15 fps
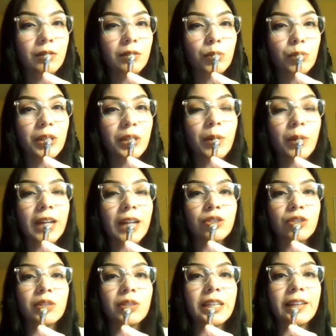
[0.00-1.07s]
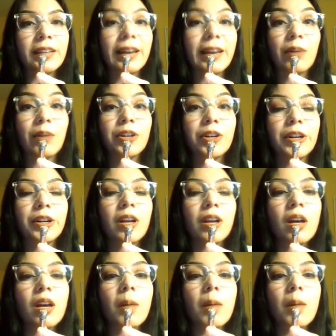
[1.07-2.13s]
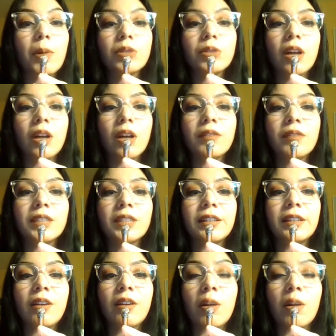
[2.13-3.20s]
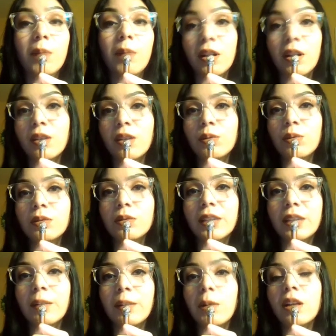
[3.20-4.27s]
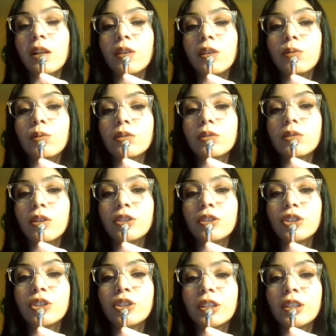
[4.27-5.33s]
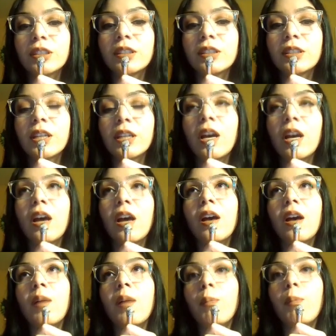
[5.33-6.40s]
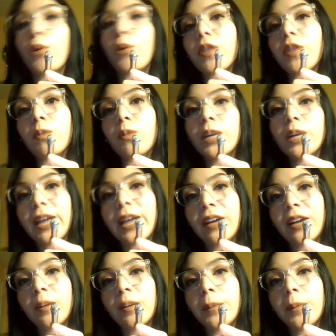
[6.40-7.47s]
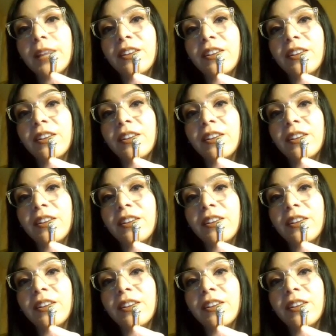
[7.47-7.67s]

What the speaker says: What you actually encounter most often are molecules, and molecules are just more than one atom, and they're